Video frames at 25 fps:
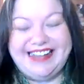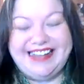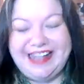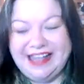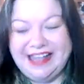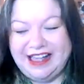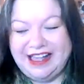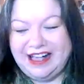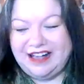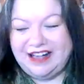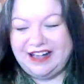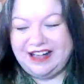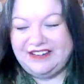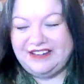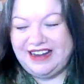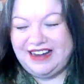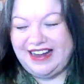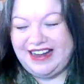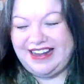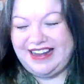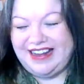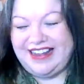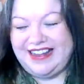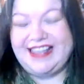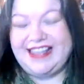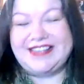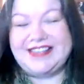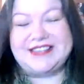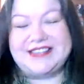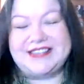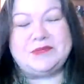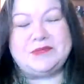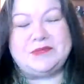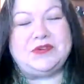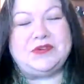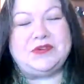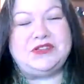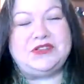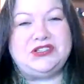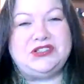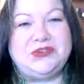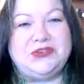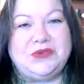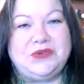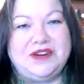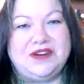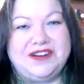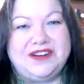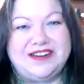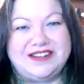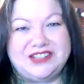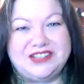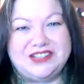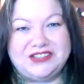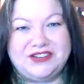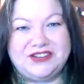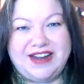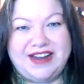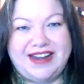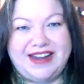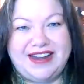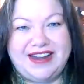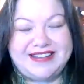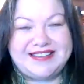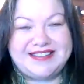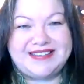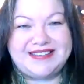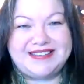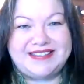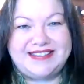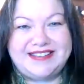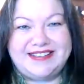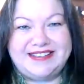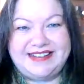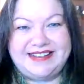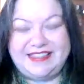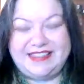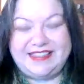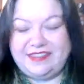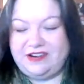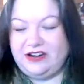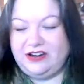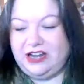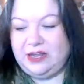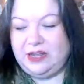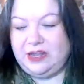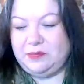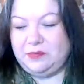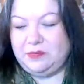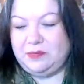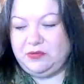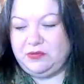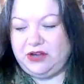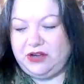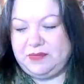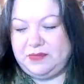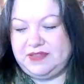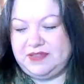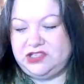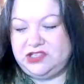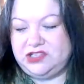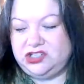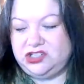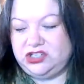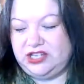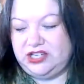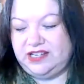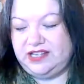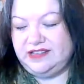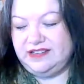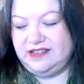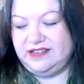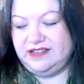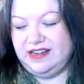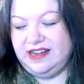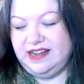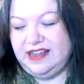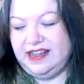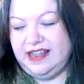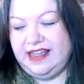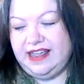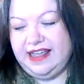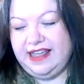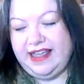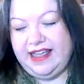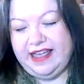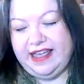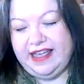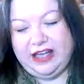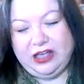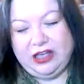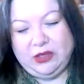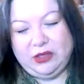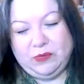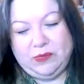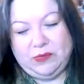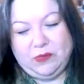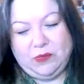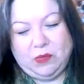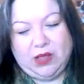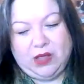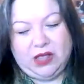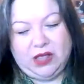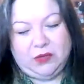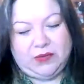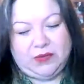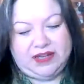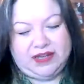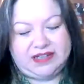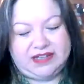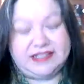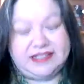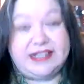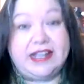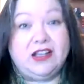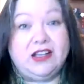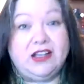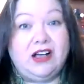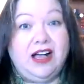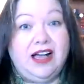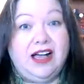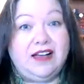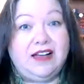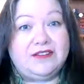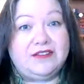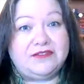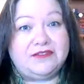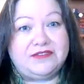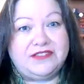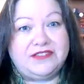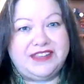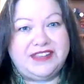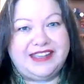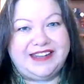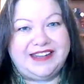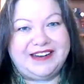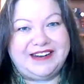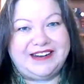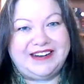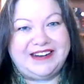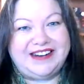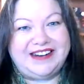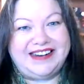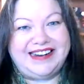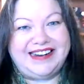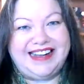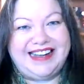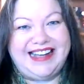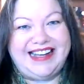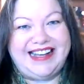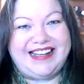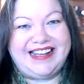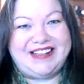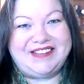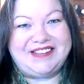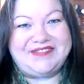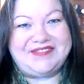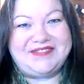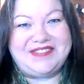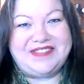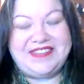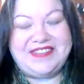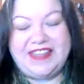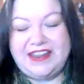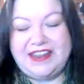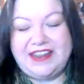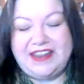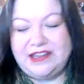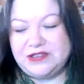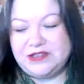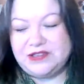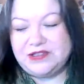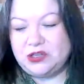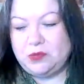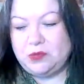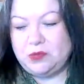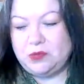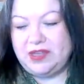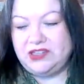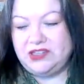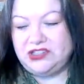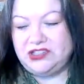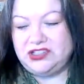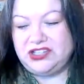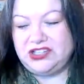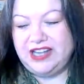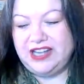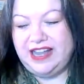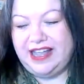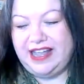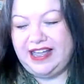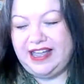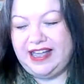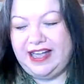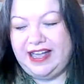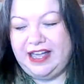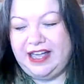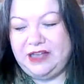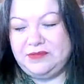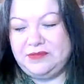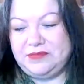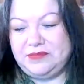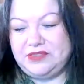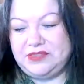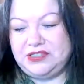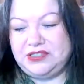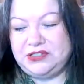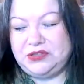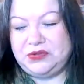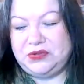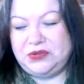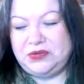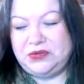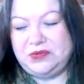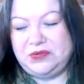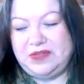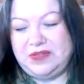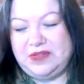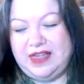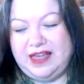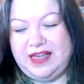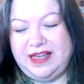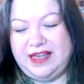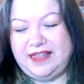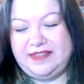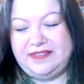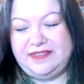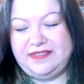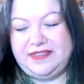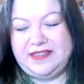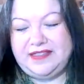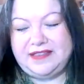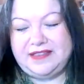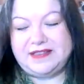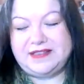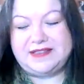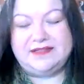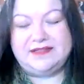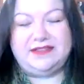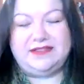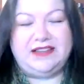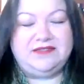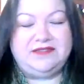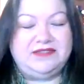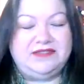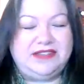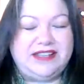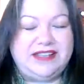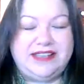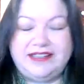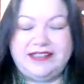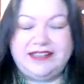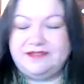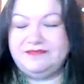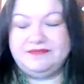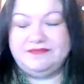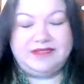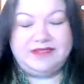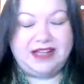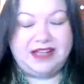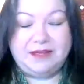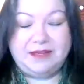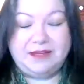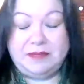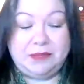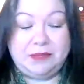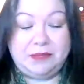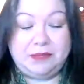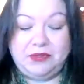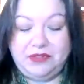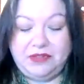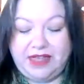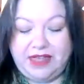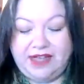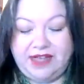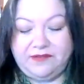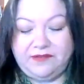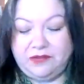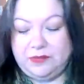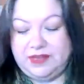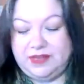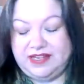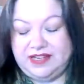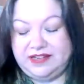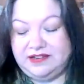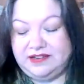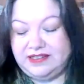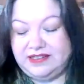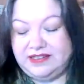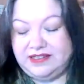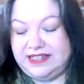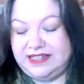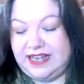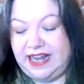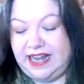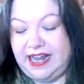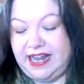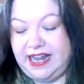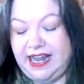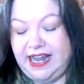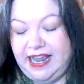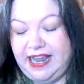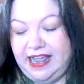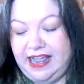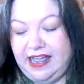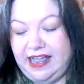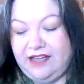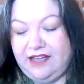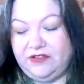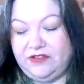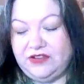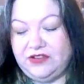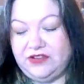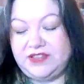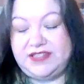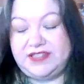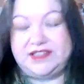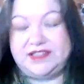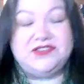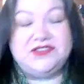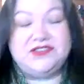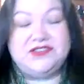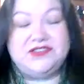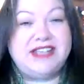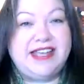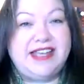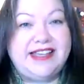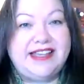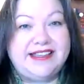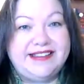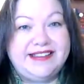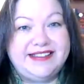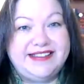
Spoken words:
All right. Yes. Put your trays in their upright position while we take off here. Thank you so much to these lovely people having me here today for Scissortail.